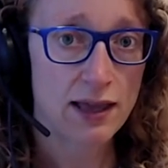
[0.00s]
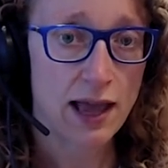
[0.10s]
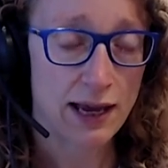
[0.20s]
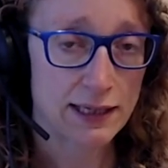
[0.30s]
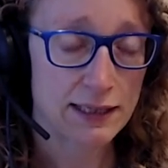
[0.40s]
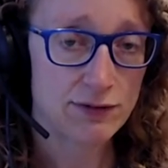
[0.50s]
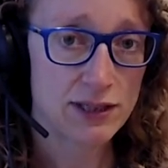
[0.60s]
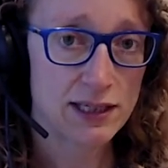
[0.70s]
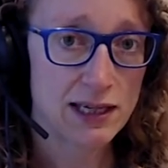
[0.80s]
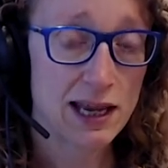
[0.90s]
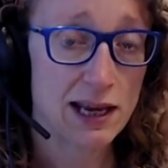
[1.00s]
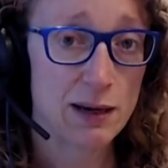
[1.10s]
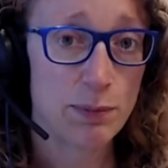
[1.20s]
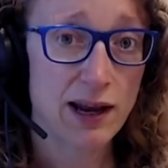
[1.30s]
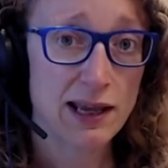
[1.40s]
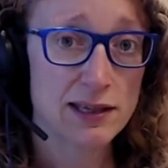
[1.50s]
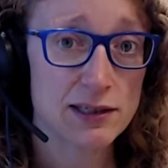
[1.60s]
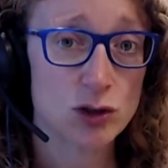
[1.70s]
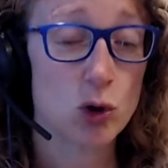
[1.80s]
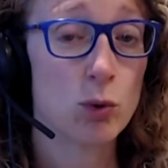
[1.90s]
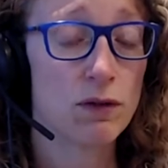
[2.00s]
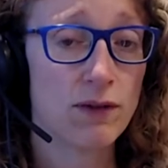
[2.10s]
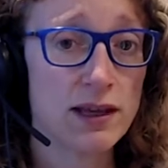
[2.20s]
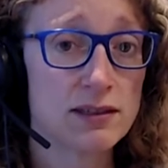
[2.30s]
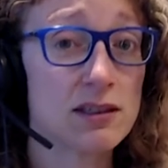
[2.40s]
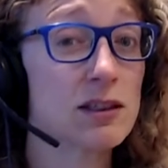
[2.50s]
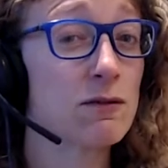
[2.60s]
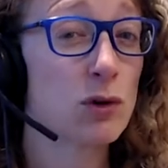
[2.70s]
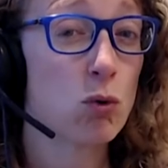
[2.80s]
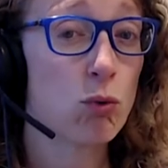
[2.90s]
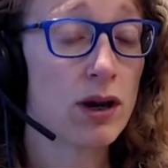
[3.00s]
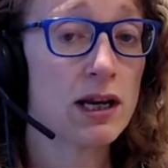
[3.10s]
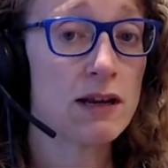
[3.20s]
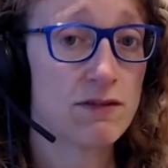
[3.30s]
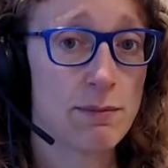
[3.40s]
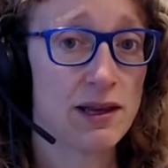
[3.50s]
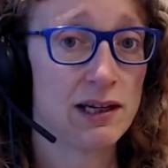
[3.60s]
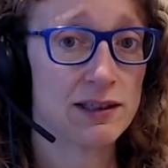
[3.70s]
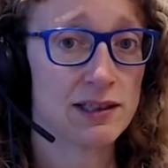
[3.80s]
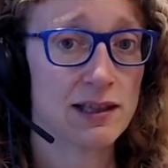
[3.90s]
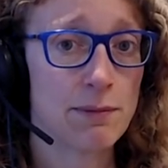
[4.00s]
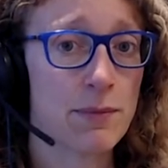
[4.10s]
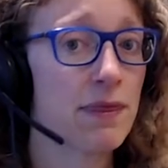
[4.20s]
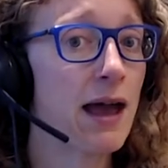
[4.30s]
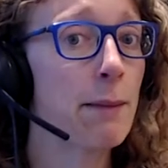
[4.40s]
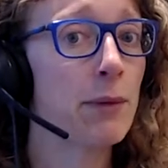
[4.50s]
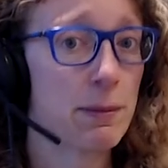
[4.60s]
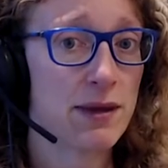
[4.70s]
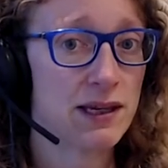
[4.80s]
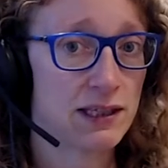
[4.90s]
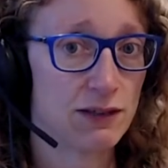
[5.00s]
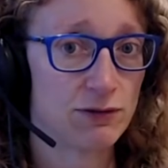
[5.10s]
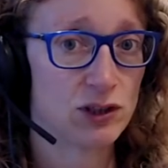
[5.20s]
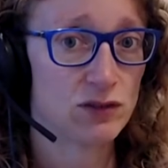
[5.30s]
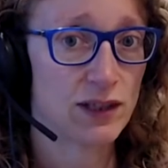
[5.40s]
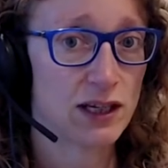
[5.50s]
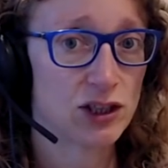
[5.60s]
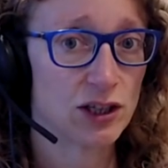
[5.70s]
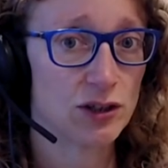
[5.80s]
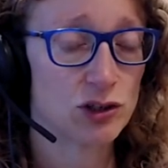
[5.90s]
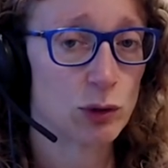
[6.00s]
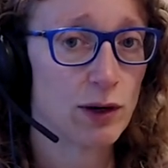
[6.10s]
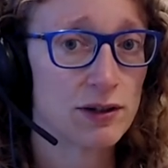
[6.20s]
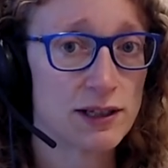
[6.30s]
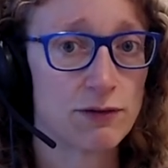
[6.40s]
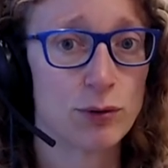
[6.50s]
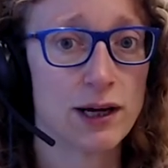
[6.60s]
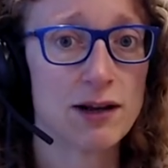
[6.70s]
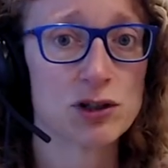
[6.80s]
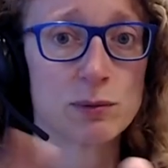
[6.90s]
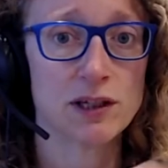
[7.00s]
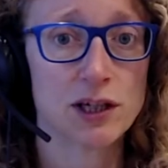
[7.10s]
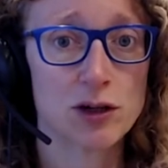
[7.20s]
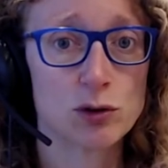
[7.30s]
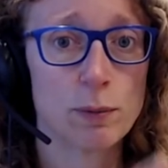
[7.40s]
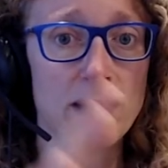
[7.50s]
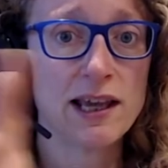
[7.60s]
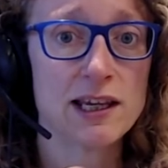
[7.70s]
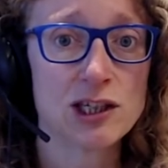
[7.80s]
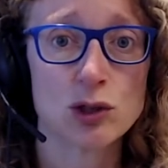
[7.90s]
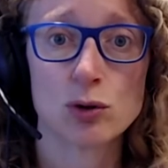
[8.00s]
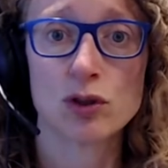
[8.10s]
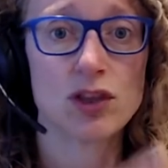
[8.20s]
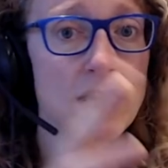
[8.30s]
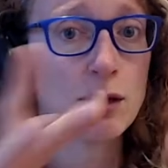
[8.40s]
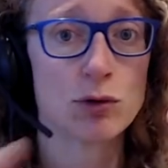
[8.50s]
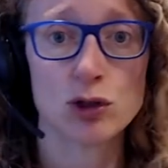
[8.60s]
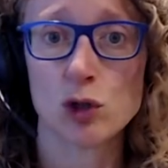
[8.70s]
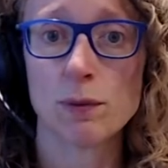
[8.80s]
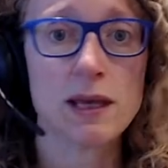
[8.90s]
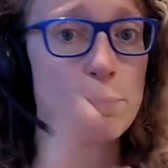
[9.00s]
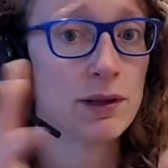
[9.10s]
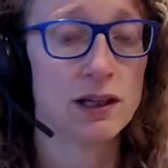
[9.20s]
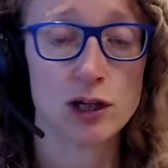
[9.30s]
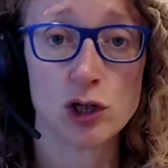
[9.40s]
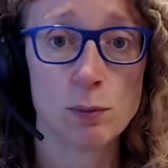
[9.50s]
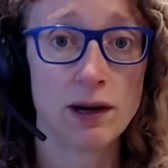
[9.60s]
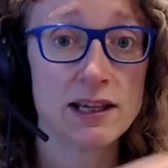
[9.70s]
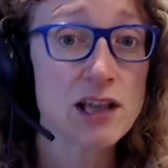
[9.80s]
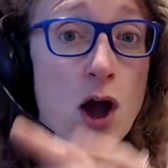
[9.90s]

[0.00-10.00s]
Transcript: activity in a place or with faces that feel really familiar to them. That might make a difference for that child. So, whereas everyone else might go to a place, do the thing with new people in a new place,